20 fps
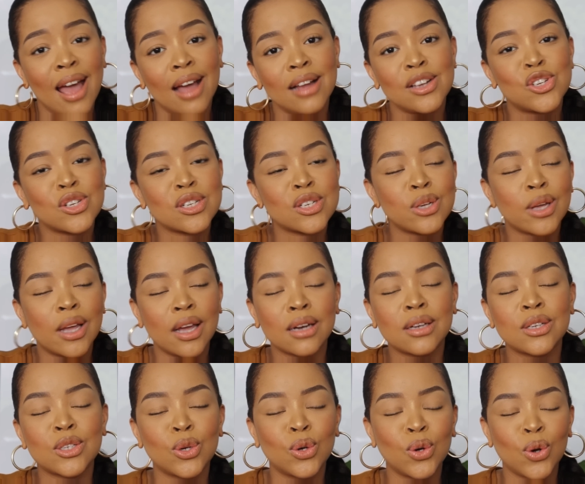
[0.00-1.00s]
and just to
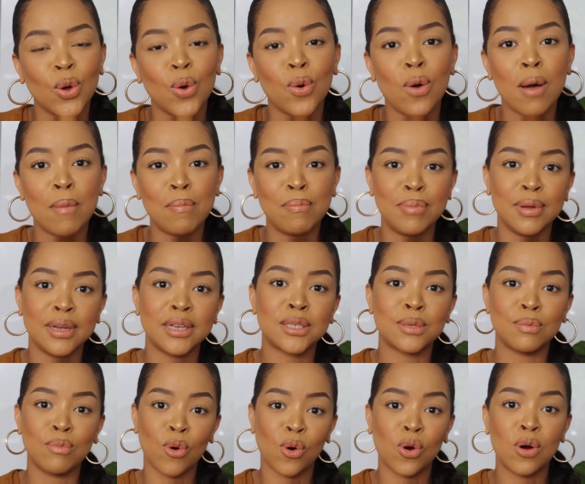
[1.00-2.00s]
get to know a bit
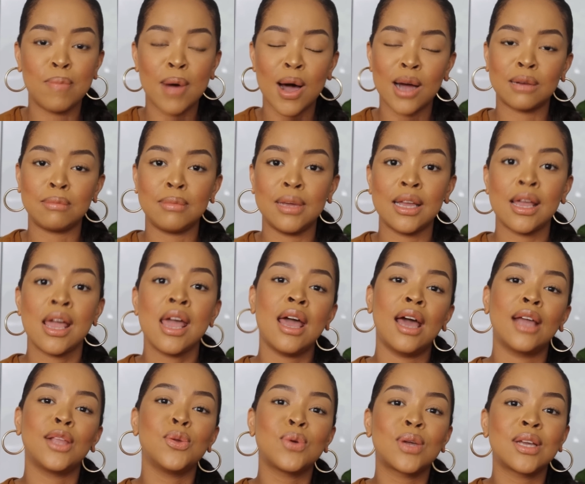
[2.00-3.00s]
more about me.
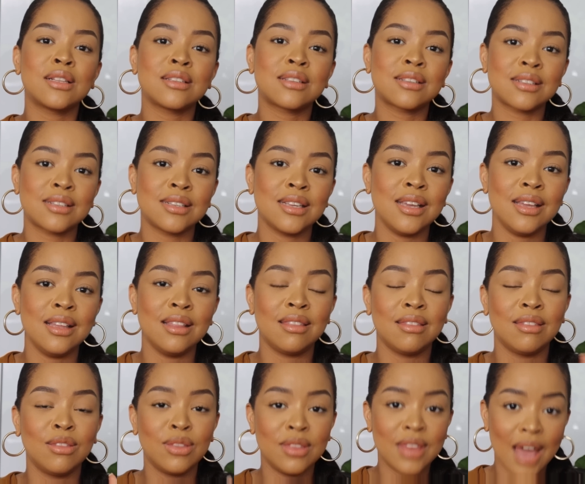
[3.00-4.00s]
And you can see
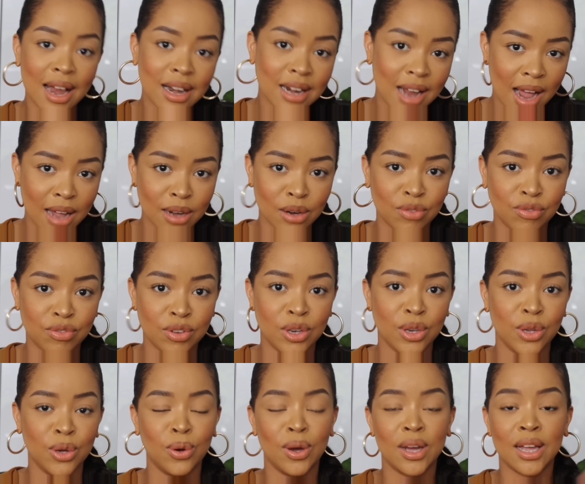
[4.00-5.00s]
that kind of
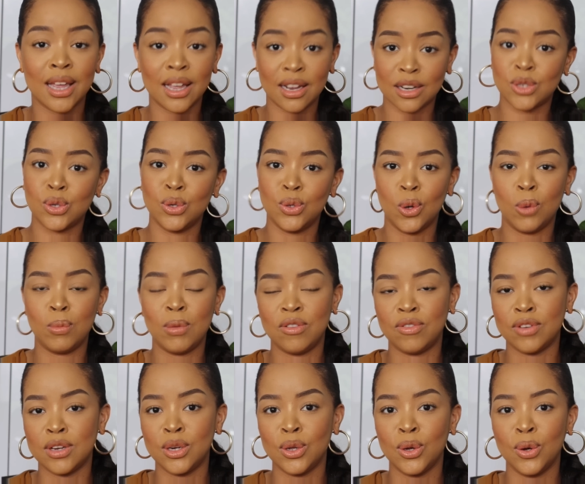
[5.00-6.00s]
video, a get to know me
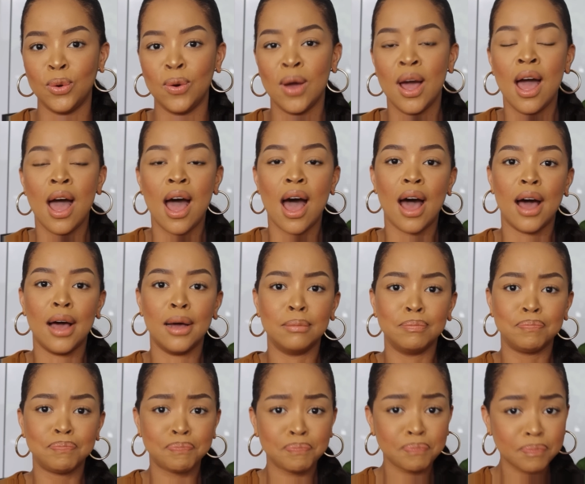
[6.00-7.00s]
video.
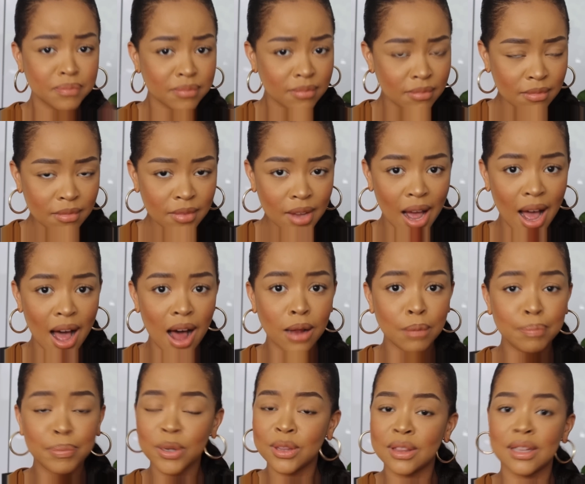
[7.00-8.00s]

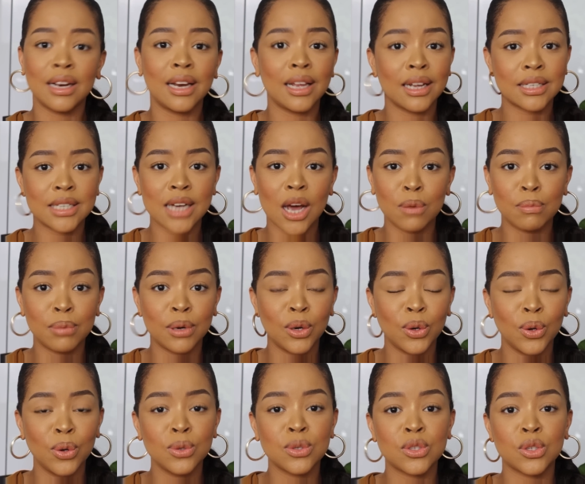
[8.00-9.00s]
I'll put the link down
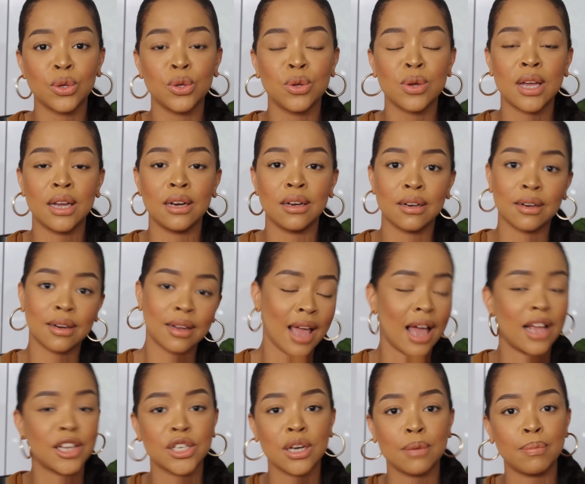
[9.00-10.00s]
below so you can
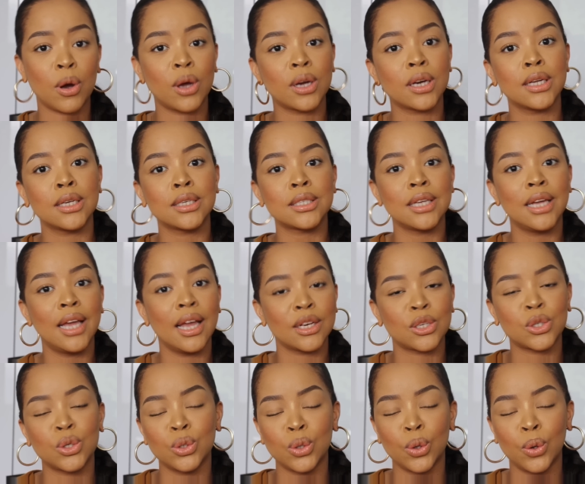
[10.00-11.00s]
catch up on it, get
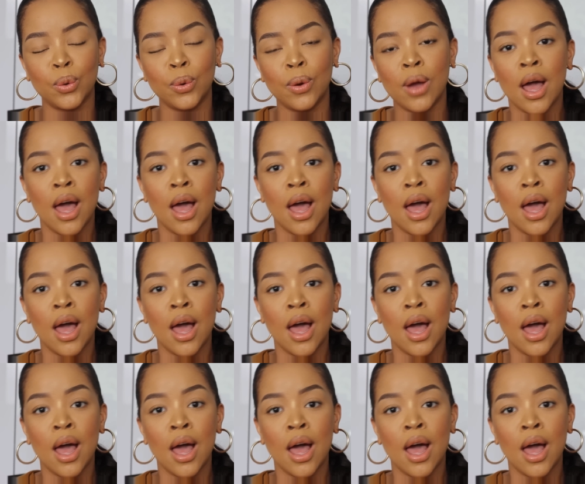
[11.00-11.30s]
to know